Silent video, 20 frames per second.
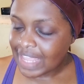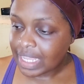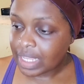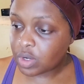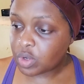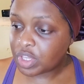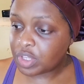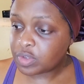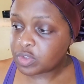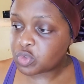
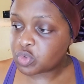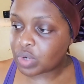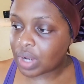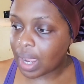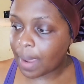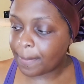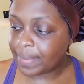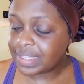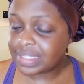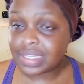He used to
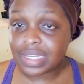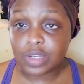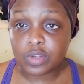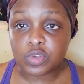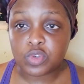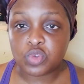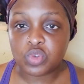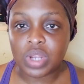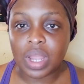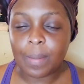come. He still
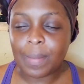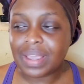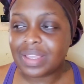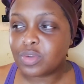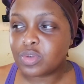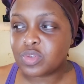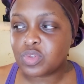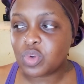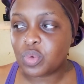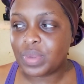used to come. It
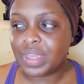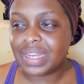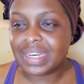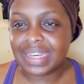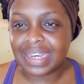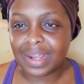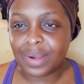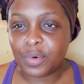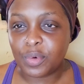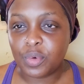was so weird
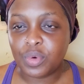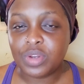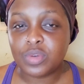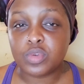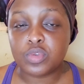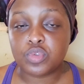now.